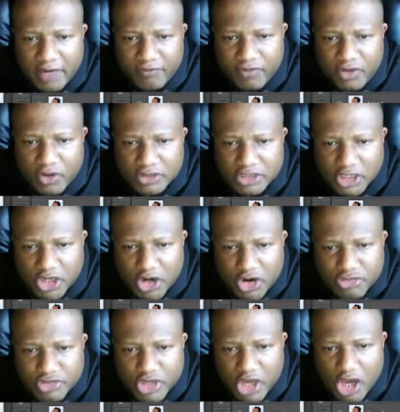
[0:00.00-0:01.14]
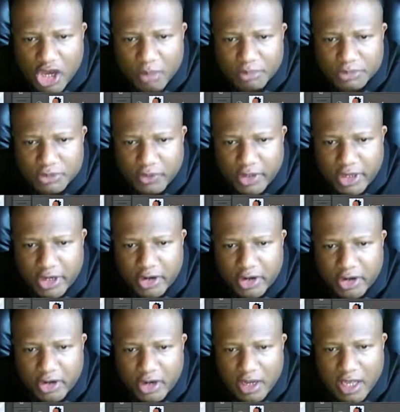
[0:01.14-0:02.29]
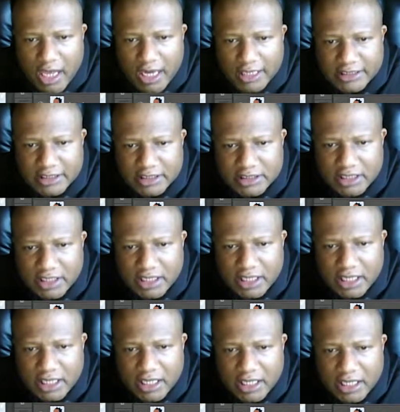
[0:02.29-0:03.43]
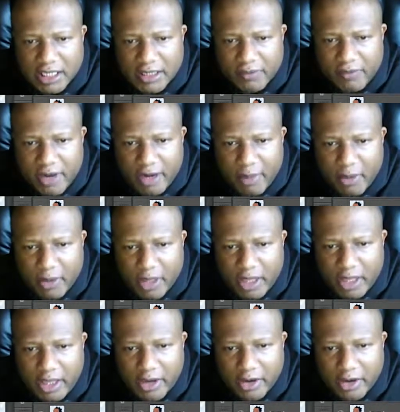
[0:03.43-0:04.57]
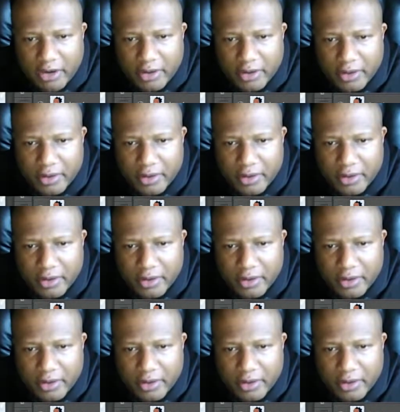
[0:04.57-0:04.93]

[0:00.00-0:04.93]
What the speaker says: if you notice, it curves up. So here, I like to end it right about here.